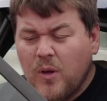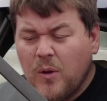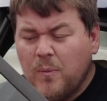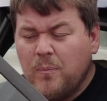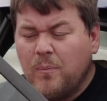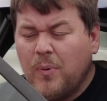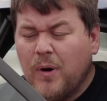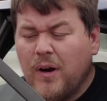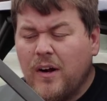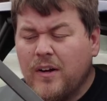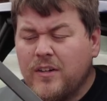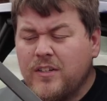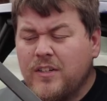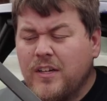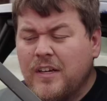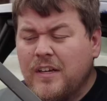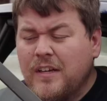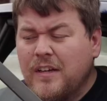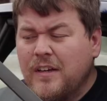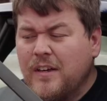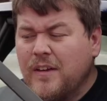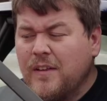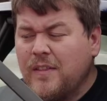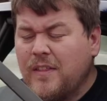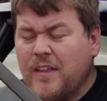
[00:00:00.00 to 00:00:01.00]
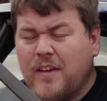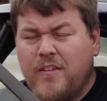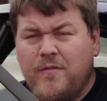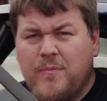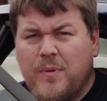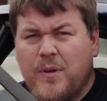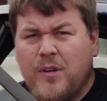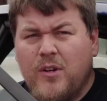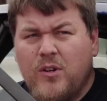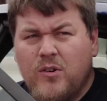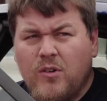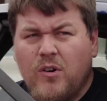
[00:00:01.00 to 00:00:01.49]
but they've
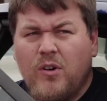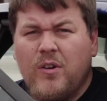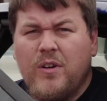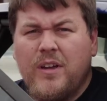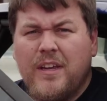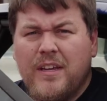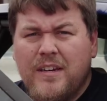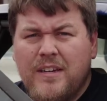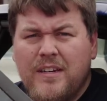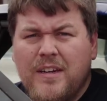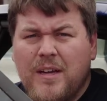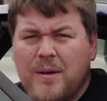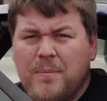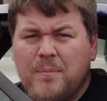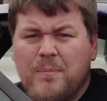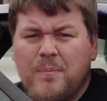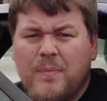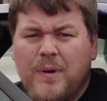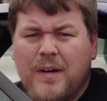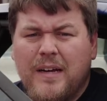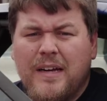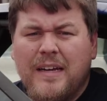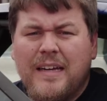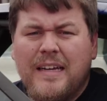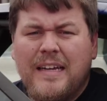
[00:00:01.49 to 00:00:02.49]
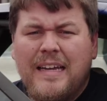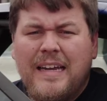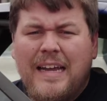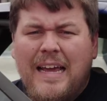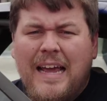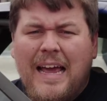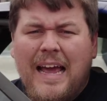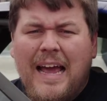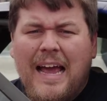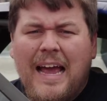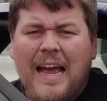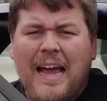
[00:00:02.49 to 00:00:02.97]
been growing in number,
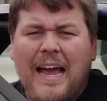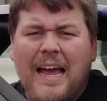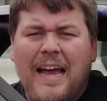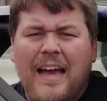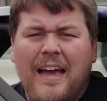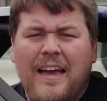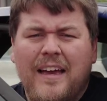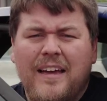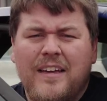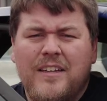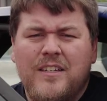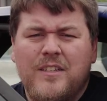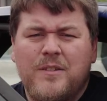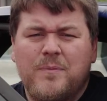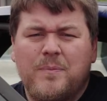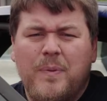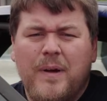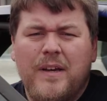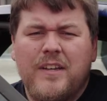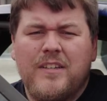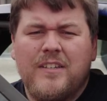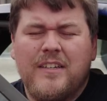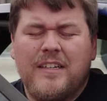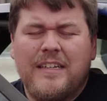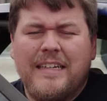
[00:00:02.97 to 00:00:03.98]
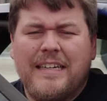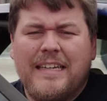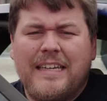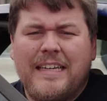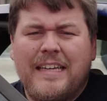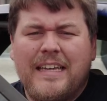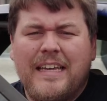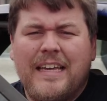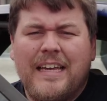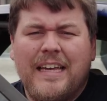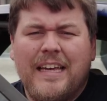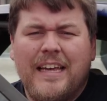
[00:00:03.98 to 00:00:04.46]
and
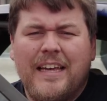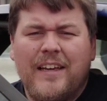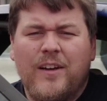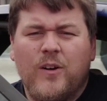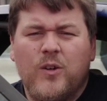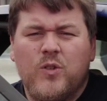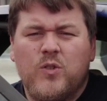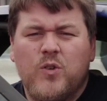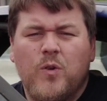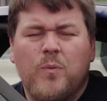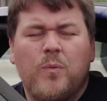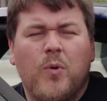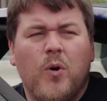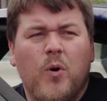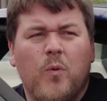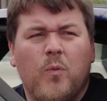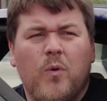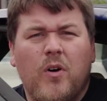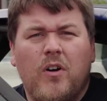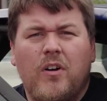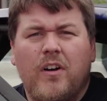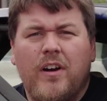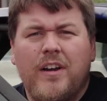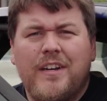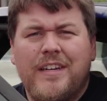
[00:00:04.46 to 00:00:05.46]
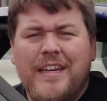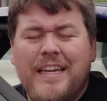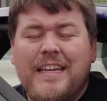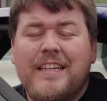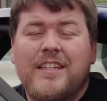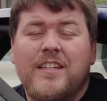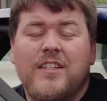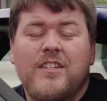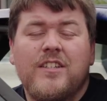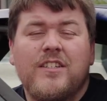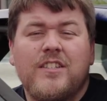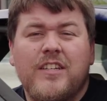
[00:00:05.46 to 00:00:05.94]
basically it got to a point where I
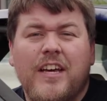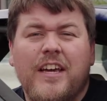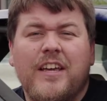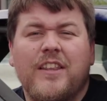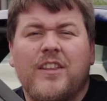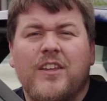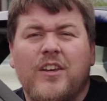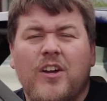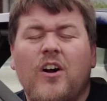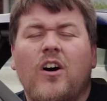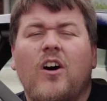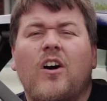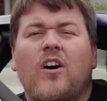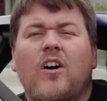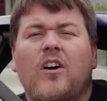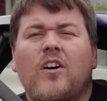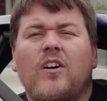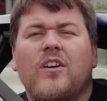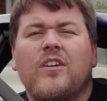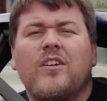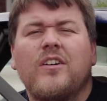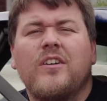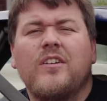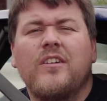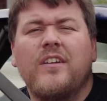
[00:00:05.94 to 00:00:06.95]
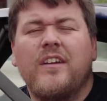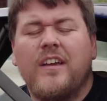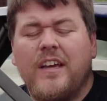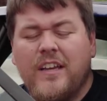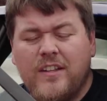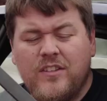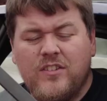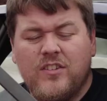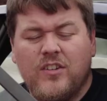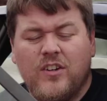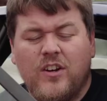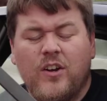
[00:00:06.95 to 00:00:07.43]
needed to take the car
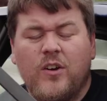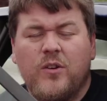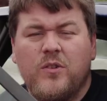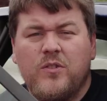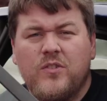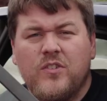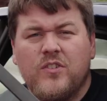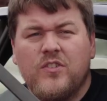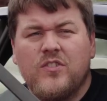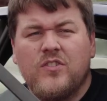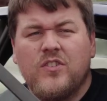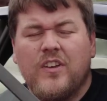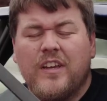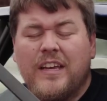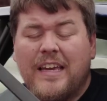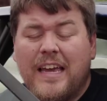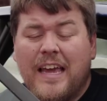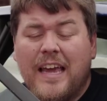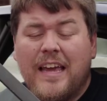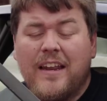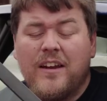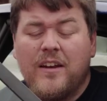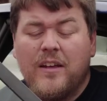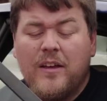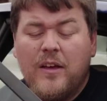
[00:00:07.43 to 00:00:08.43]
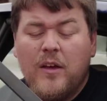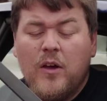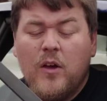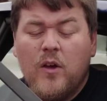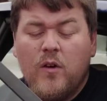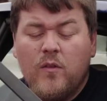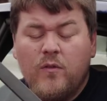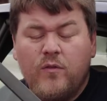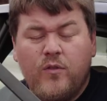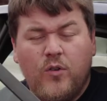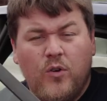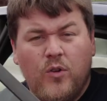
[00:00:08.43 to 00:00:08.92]
into Lotus again
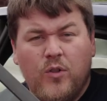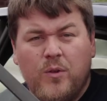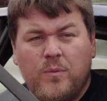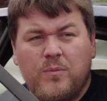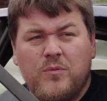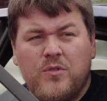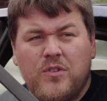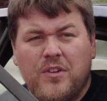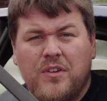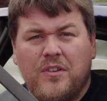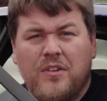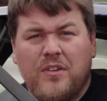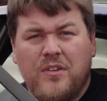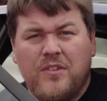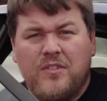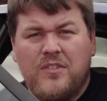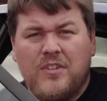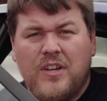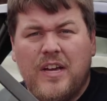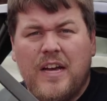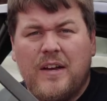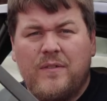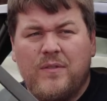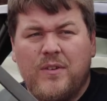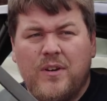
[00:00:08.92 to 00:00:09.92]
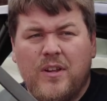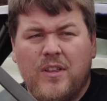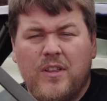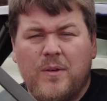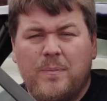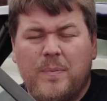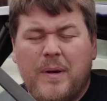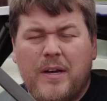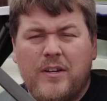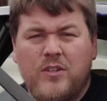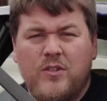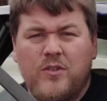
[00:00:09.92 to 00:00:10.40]
for them to have another
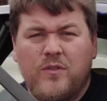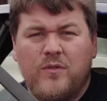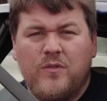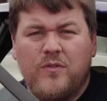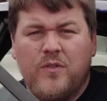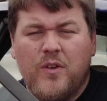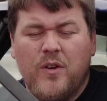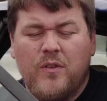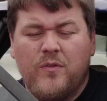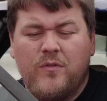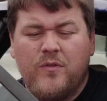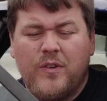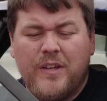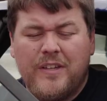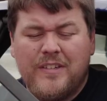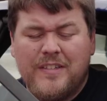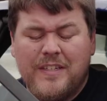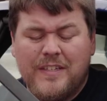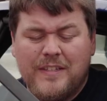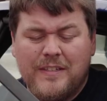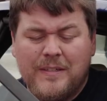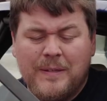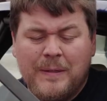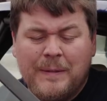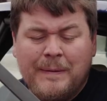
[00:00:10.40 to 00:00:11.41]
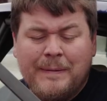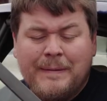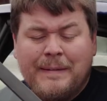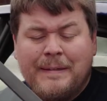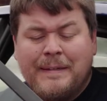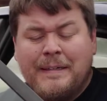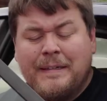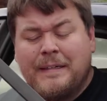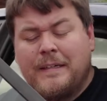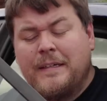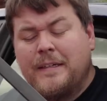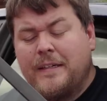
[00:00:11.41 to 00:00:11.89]
batch of fixes.
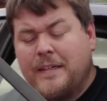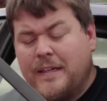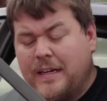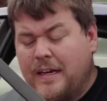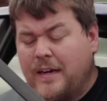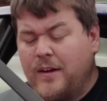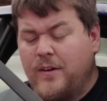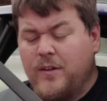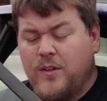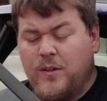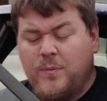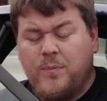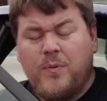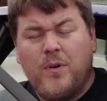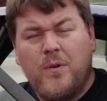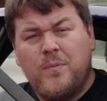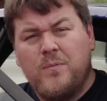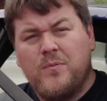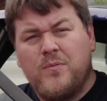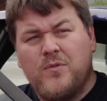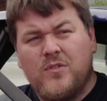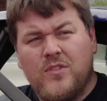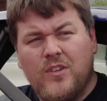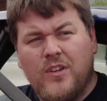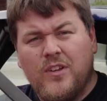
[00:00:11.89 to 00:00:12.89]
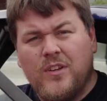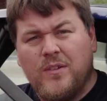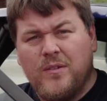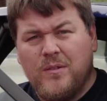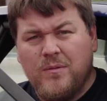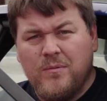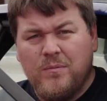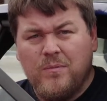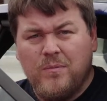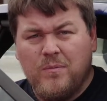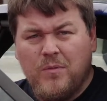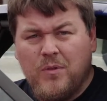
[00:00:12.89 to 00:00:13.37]
Now the problems that
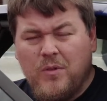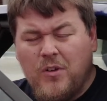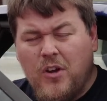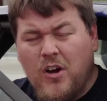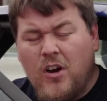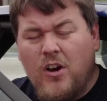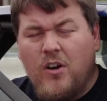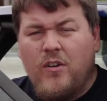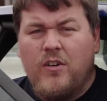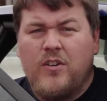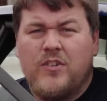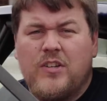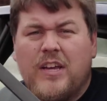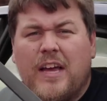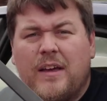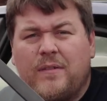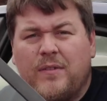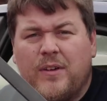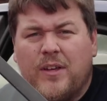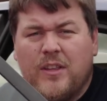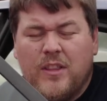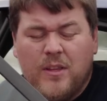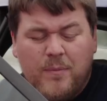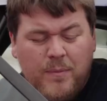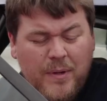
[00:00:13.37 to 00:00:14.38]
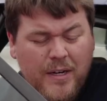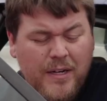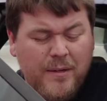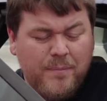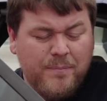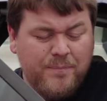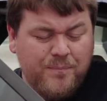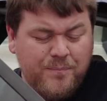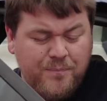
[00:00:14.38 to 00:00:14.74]
the car is having at the minute